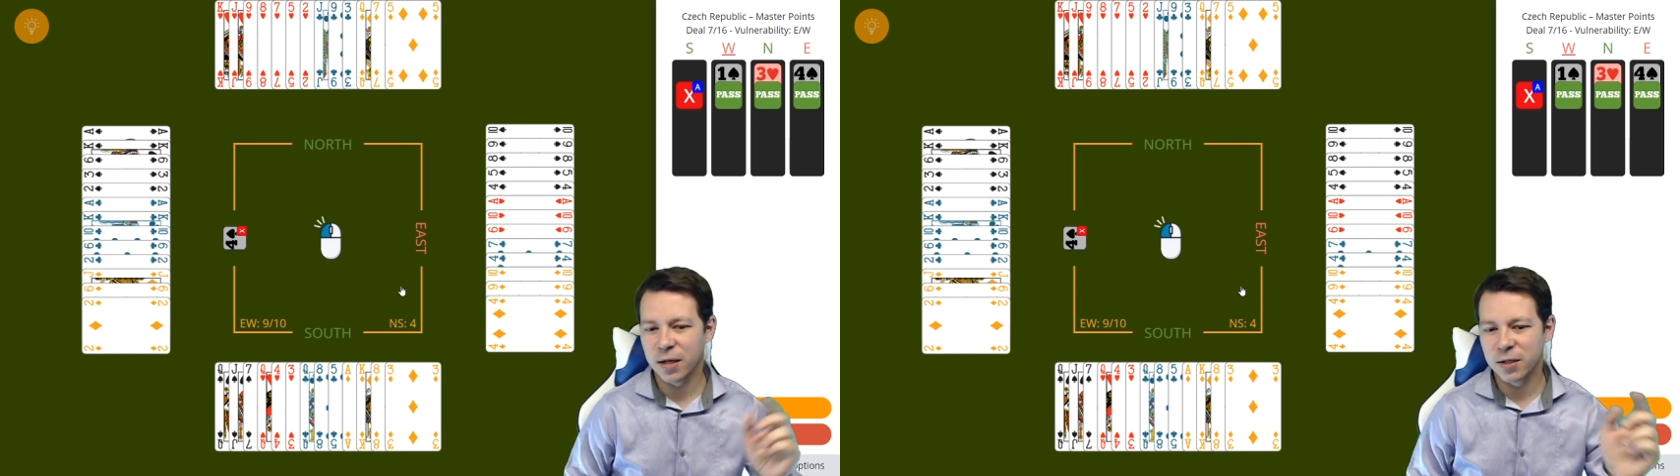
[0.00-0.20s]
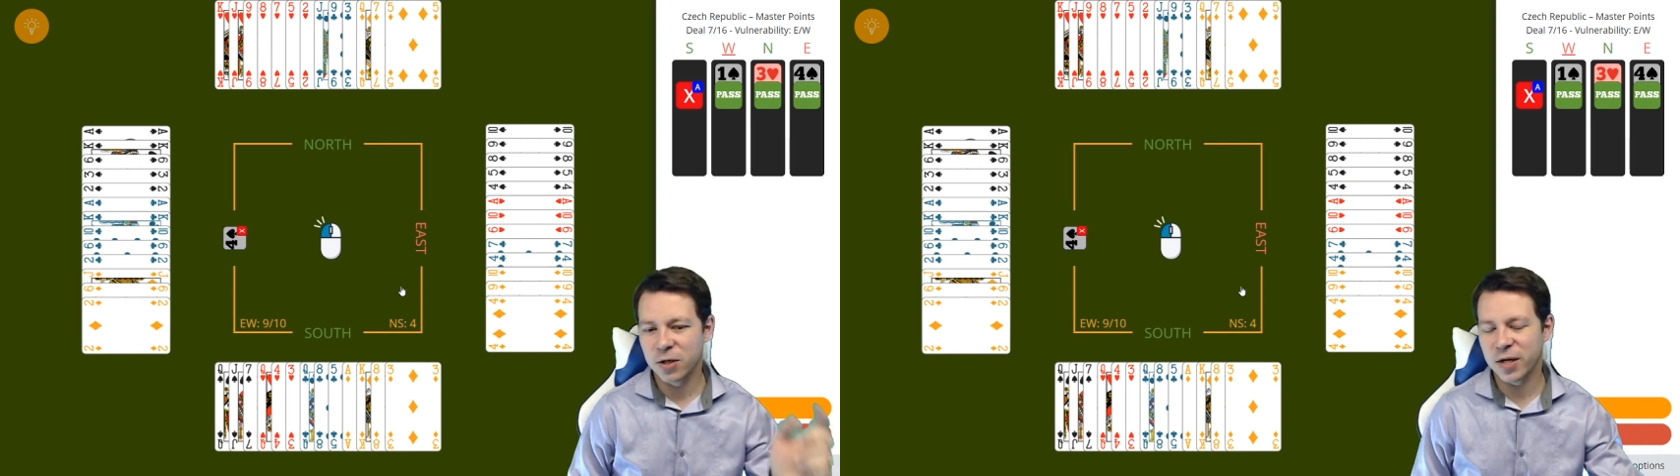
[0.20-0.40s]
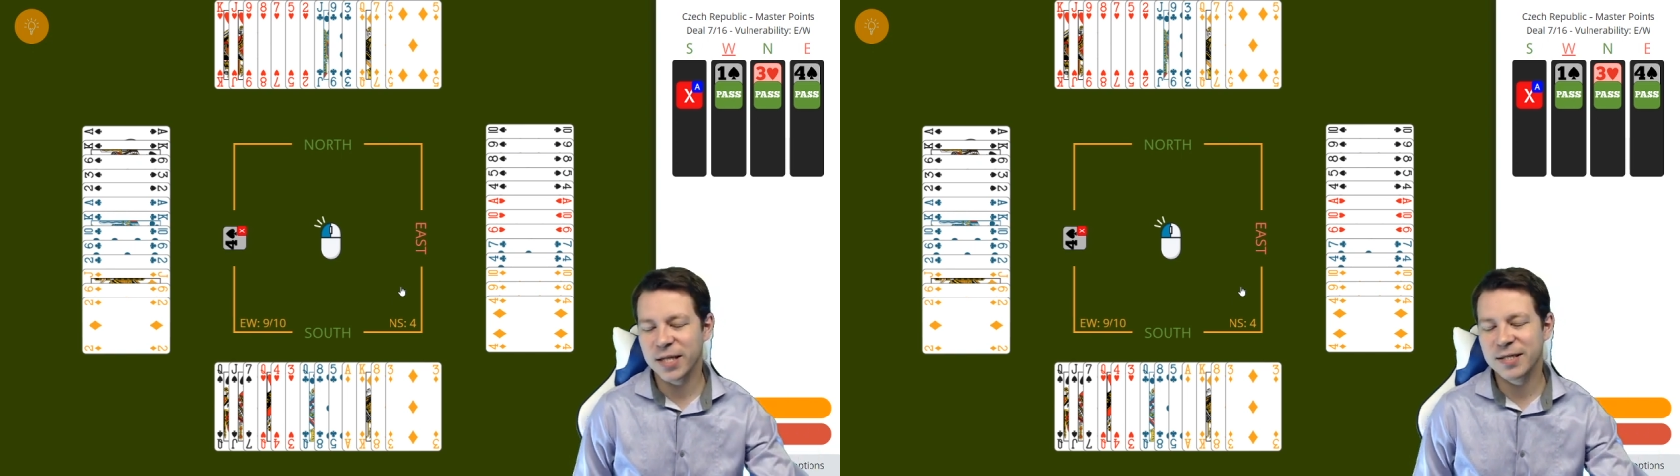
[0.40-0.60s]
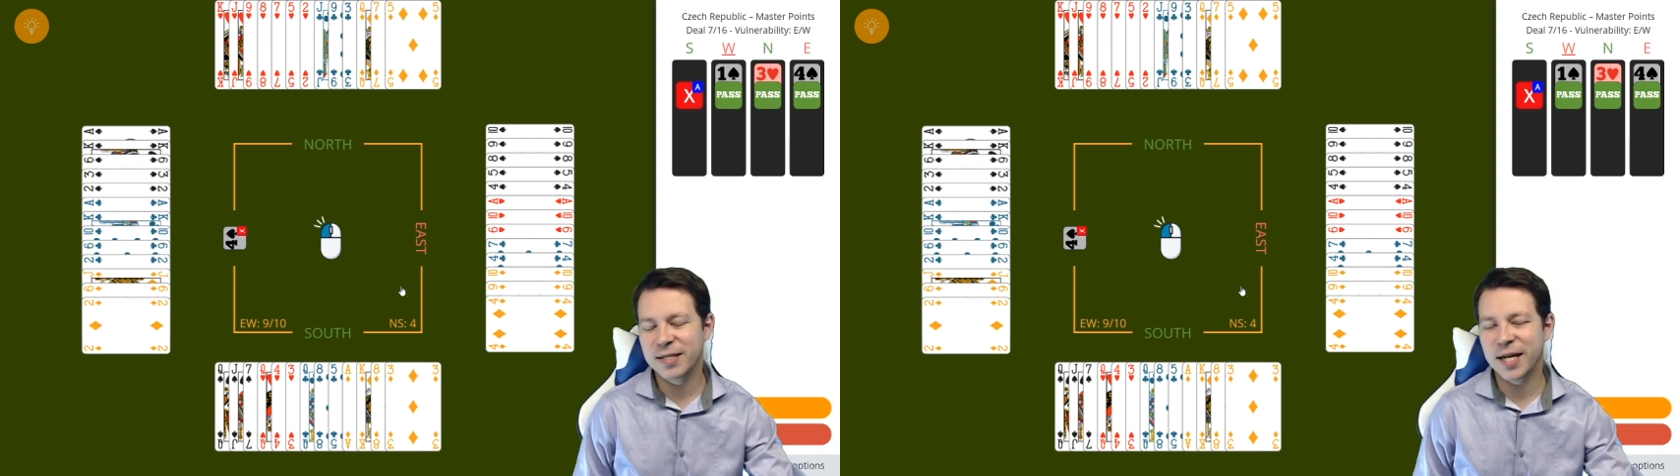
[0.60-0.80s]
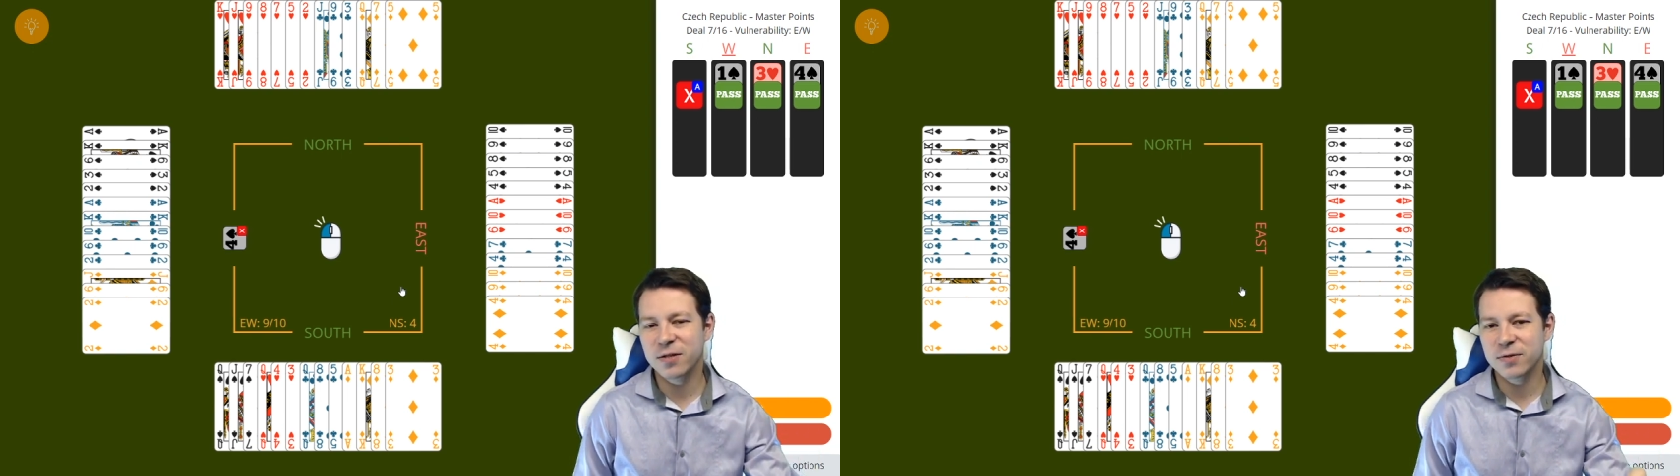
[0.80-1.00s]
don't
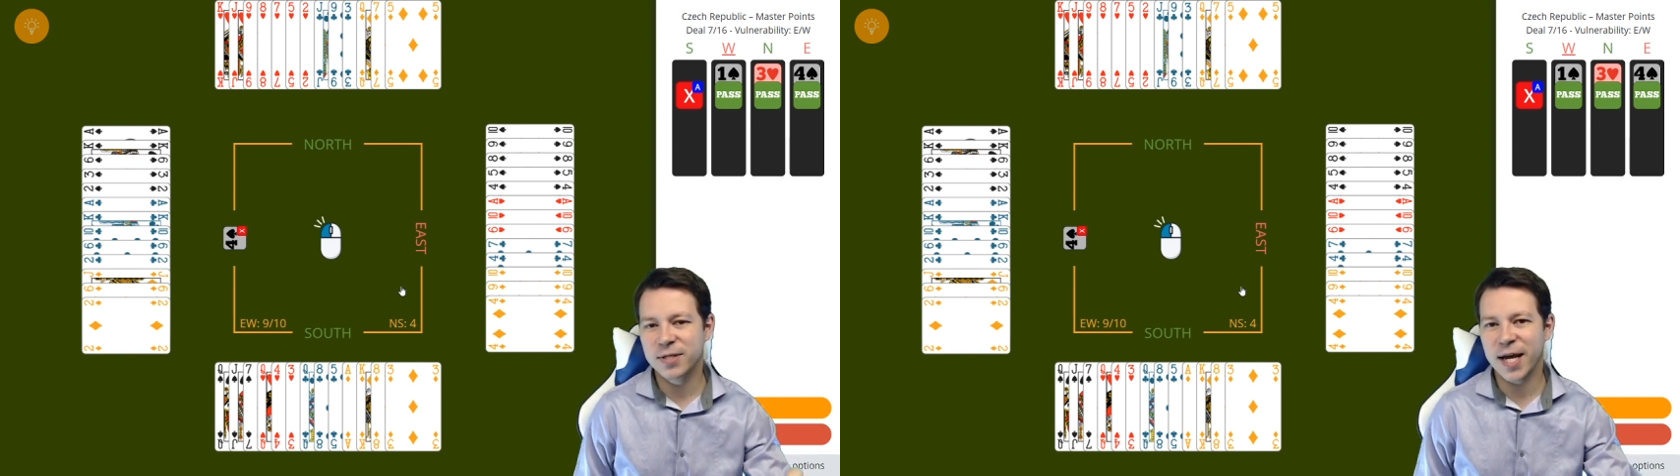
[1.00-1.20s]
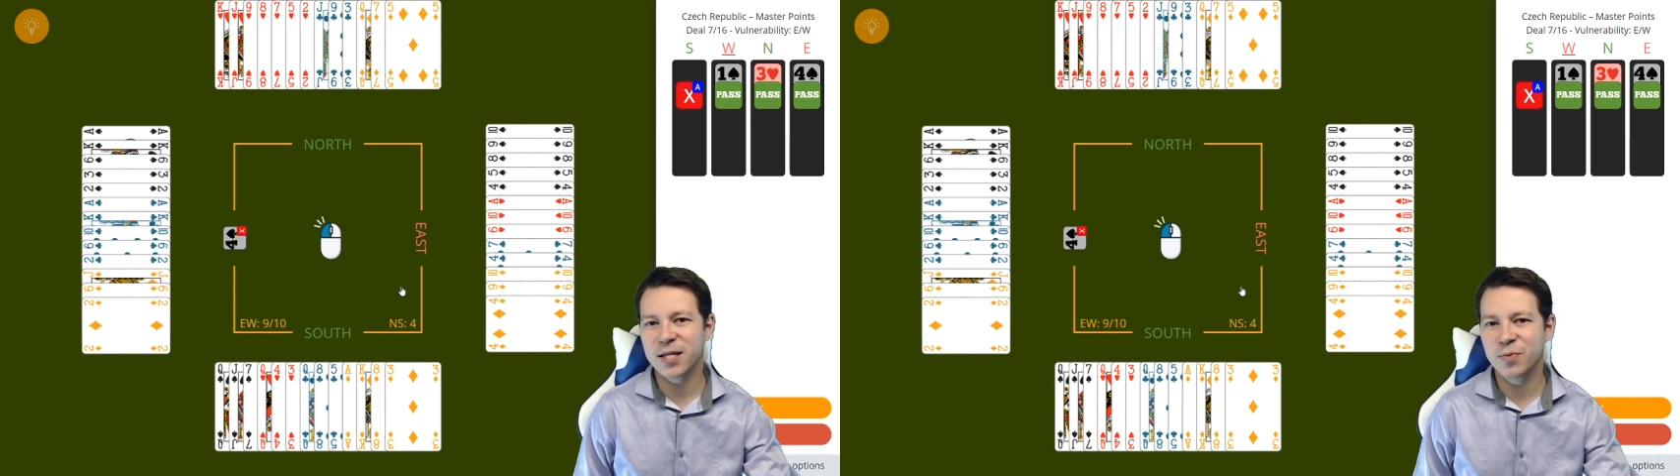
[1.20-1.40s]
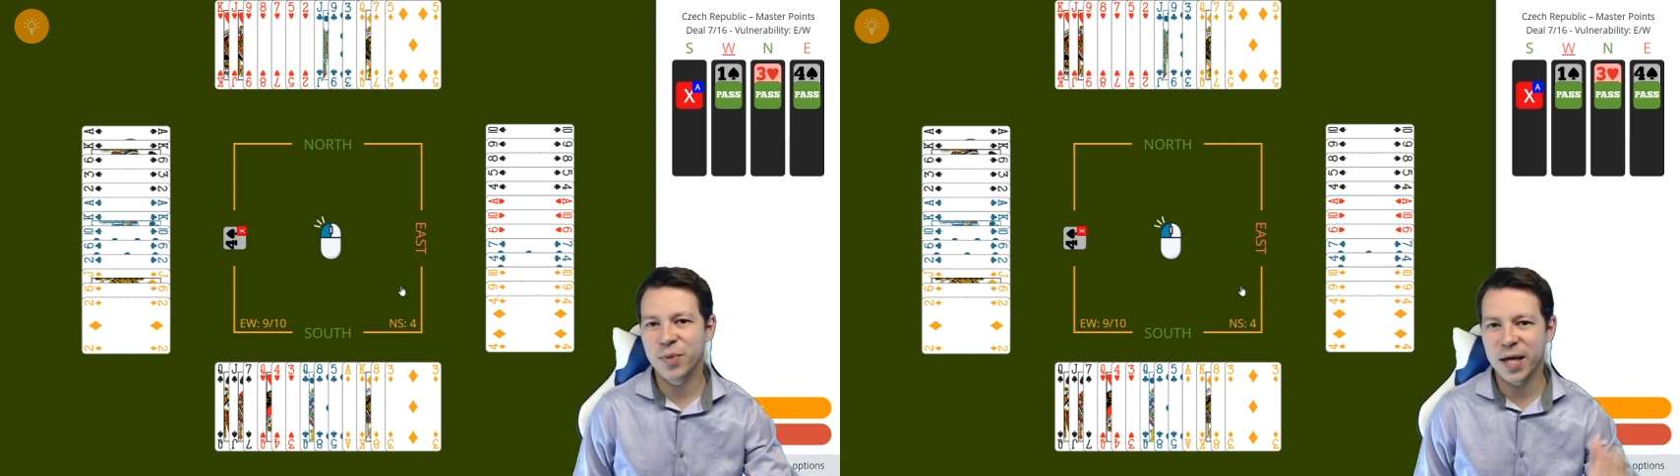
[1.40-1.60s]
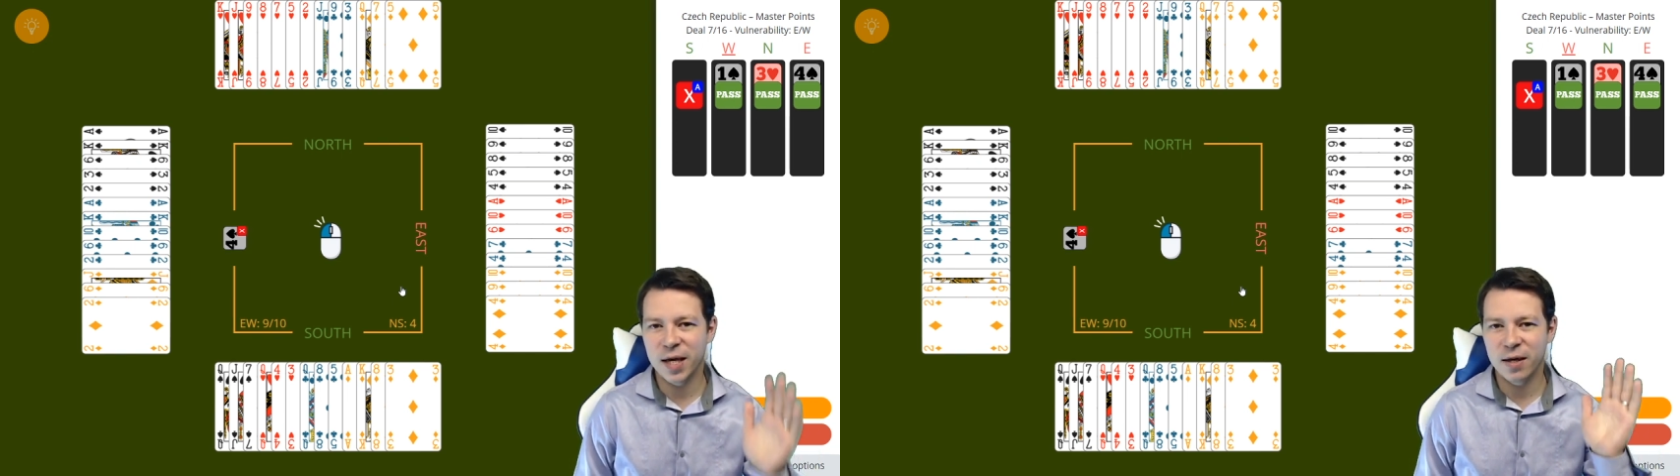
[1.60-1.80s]
hesitate to text me.